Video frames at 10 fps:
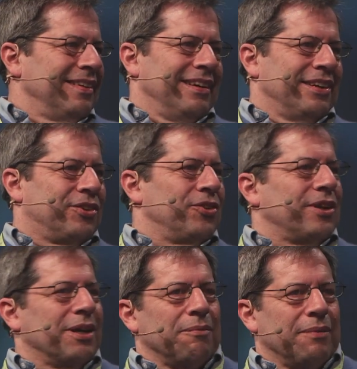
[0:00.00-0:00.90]
it's
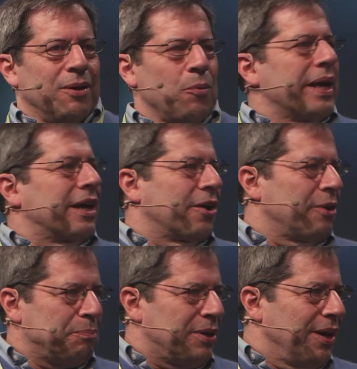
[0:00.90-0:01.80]
using weak
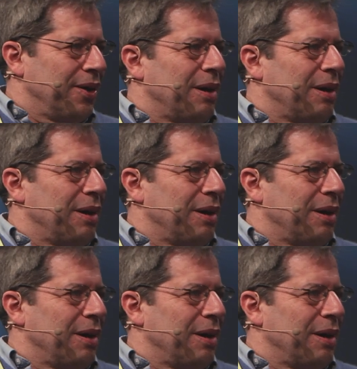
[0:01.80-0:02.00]
crypto.